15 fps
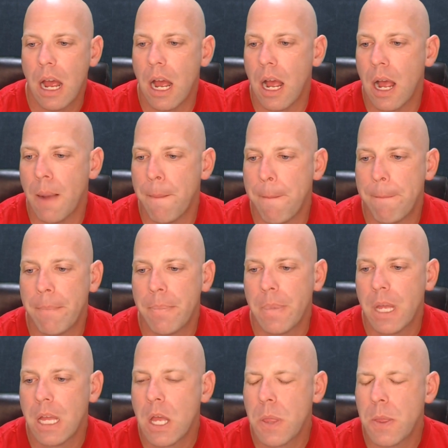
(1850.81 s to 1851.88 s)
Um,
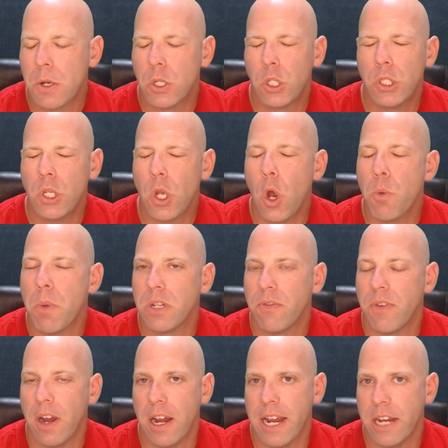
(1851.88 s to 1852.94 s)
there's so much
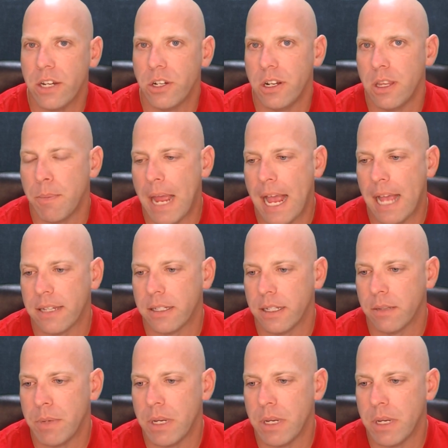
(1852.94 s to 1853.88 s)
variation in the passing